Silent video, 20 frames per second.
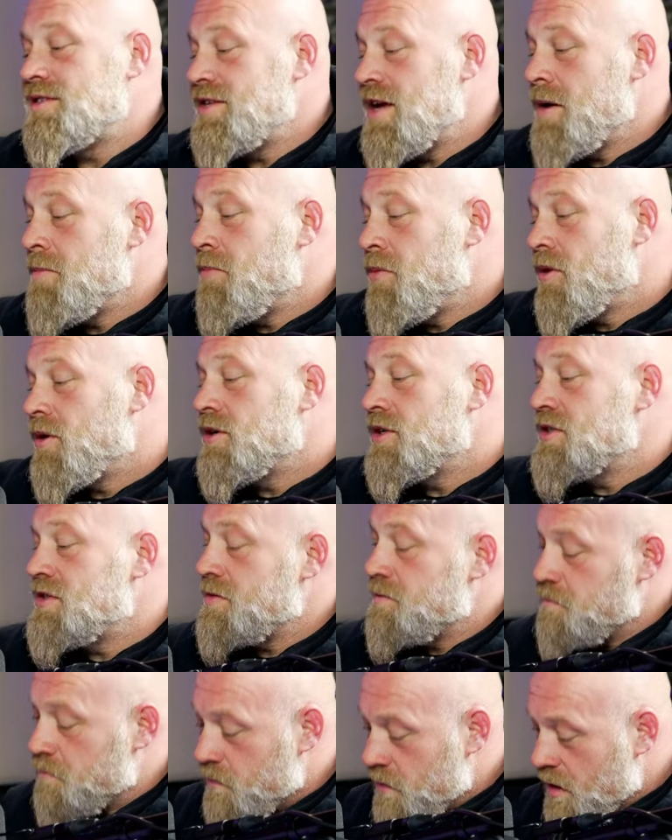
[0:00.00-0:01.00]
a temper? Because
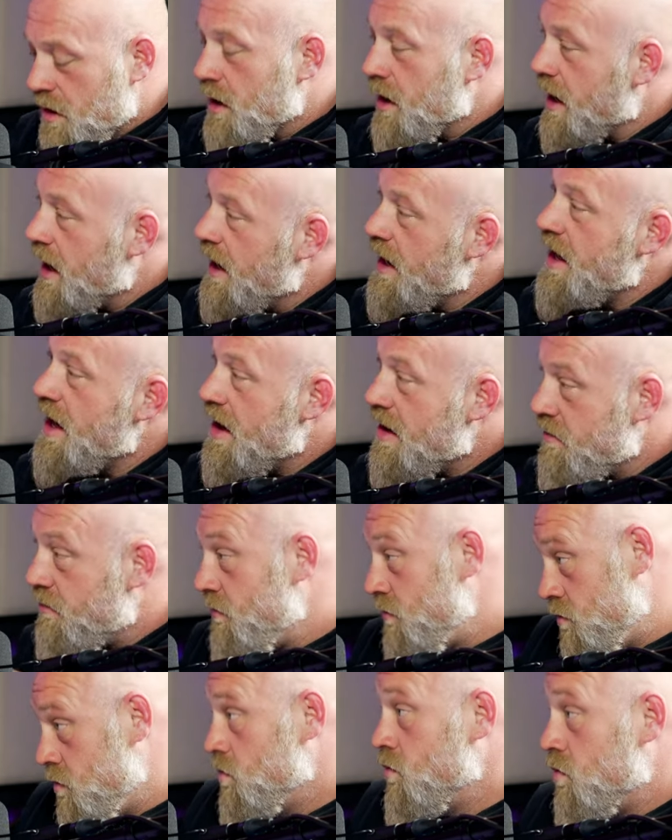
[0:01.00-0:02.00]
I
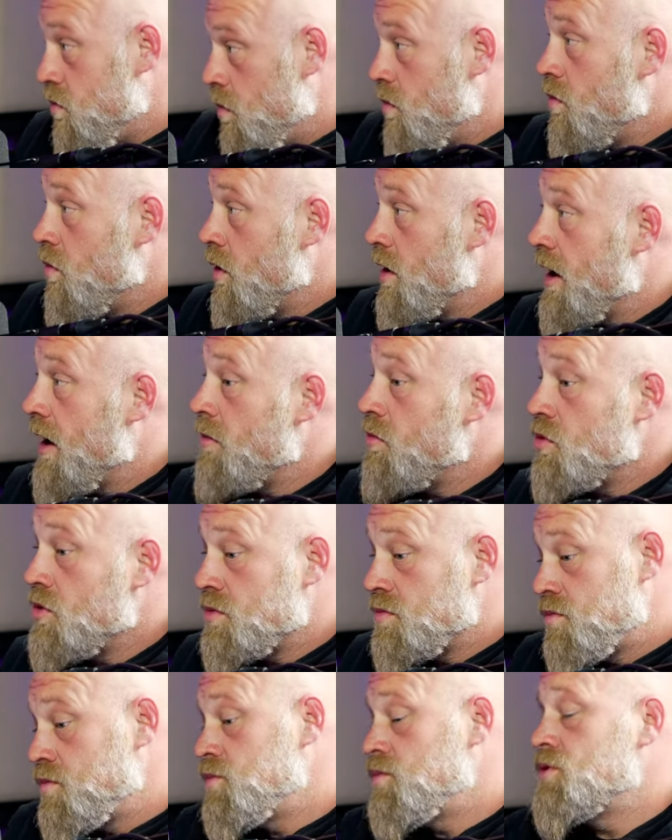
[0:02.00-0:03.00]
have what I
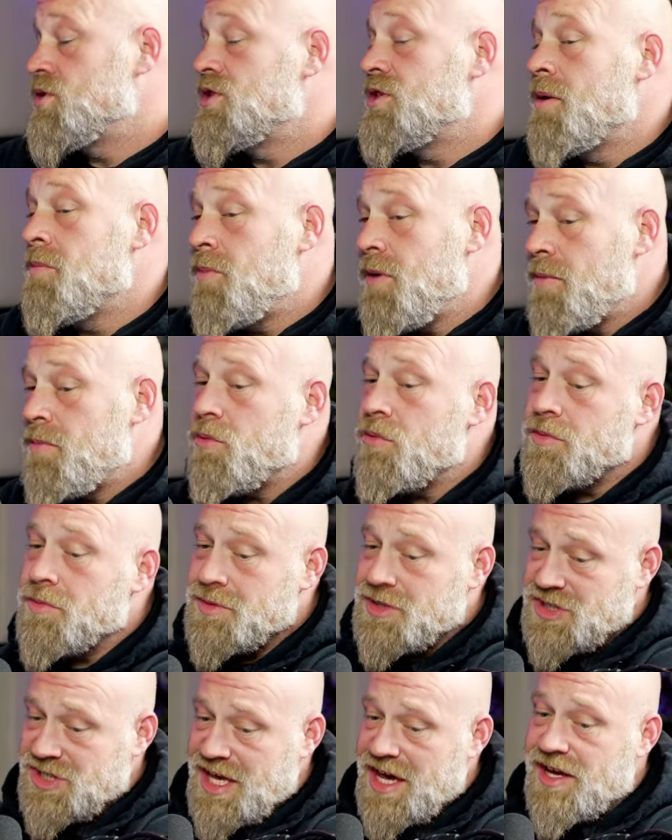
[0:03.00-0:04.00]
will, some people will
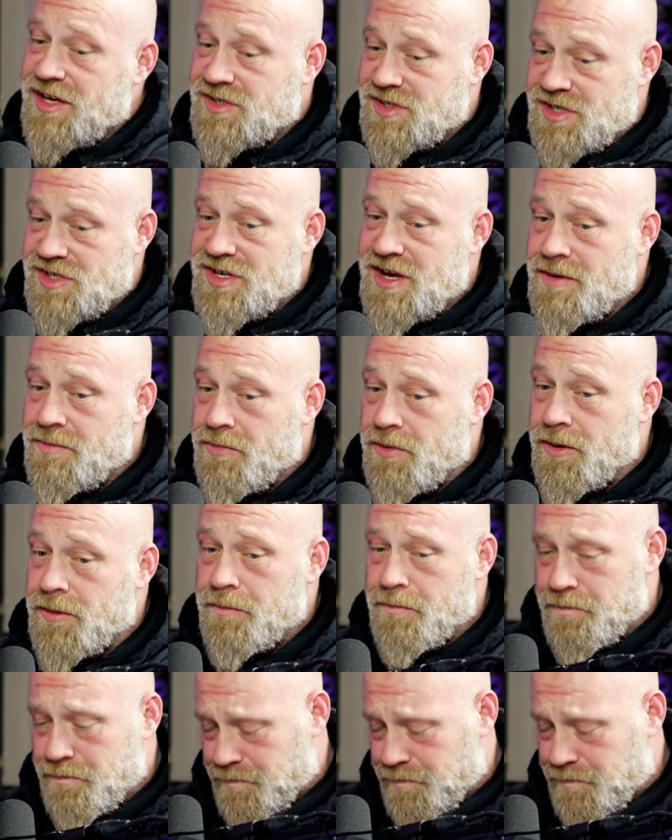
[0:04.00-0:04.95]
mistake as a temper.